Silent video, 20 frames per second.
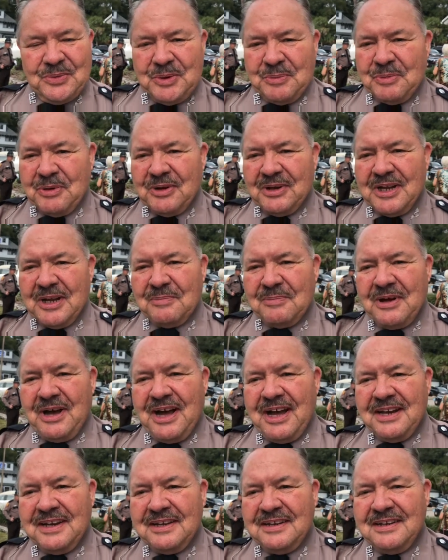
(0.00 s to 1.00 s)
We pulled up
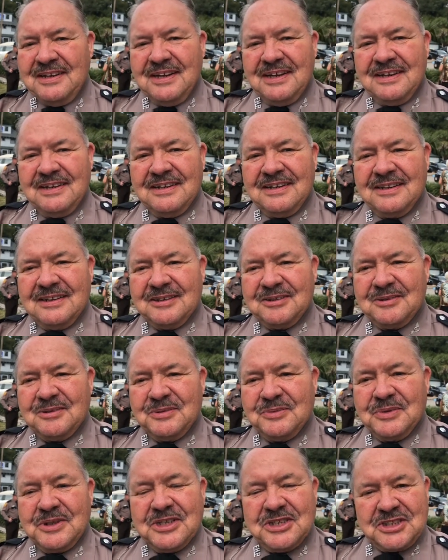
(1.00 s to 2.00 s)
behind it and
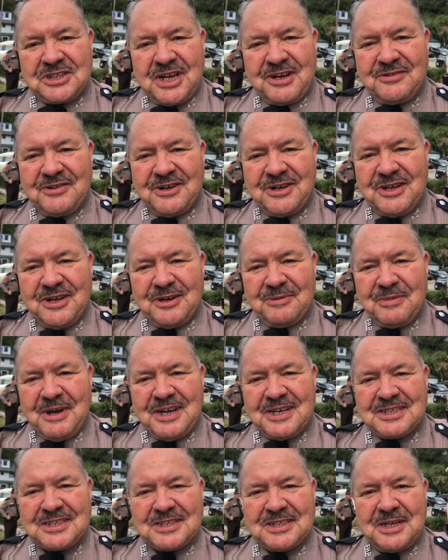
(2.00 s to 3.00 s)
we discovered a young
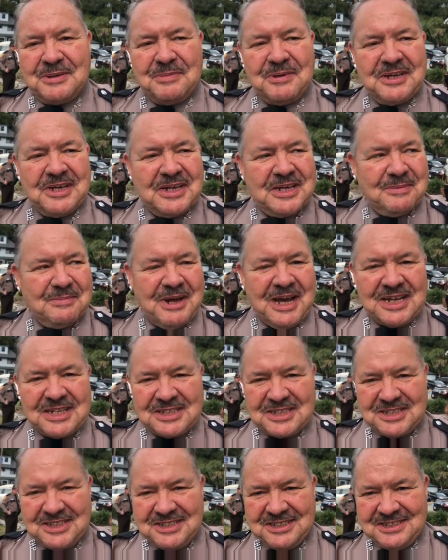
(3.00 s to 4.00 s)
man sleeping in the back
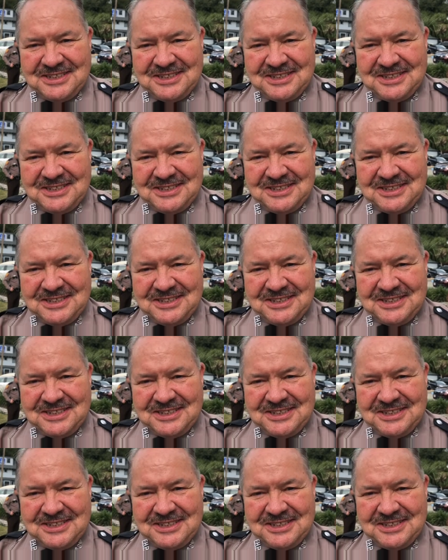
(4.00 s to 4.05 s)
seat.